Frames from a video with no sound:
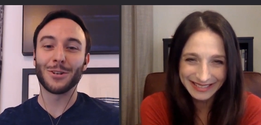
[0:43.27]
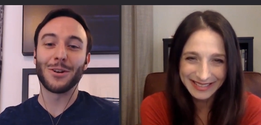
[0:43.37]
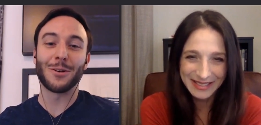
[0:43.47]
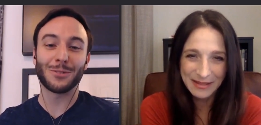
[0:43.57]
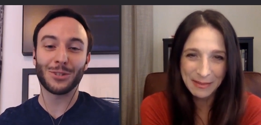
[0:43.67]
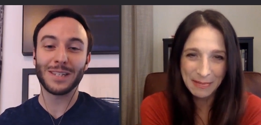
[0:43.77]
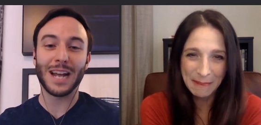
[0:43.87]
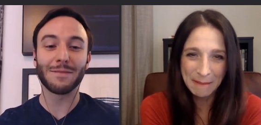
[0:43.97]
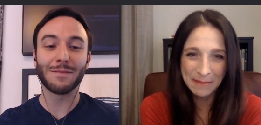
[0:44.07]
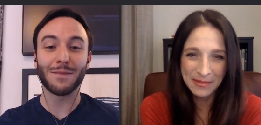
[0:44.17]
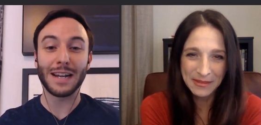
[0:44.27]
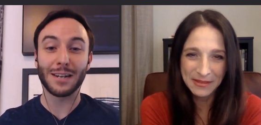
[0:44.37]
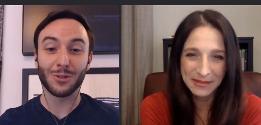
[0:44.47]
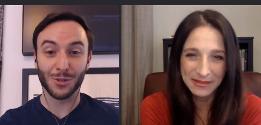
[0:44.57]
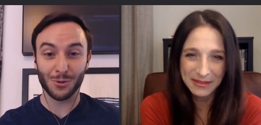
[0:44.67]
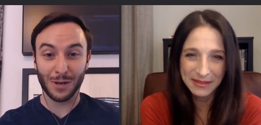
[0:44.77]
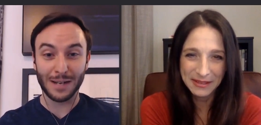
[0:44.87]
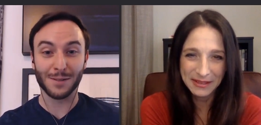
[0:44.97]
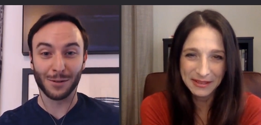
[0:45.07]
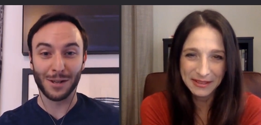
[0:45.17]
Speaker 1: you know she's kind of in financial
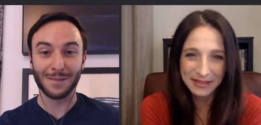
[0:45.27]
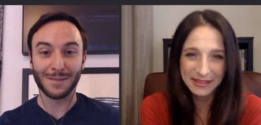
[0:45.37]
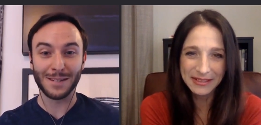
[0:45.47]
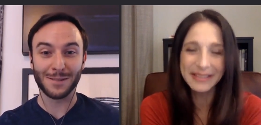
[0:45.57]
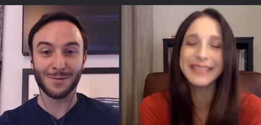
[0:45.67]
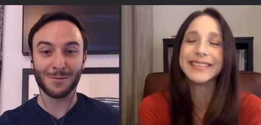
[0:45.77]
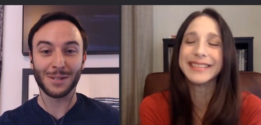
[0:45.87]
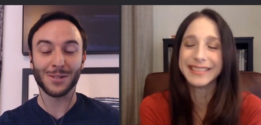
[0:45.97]
straits for a lot of season three.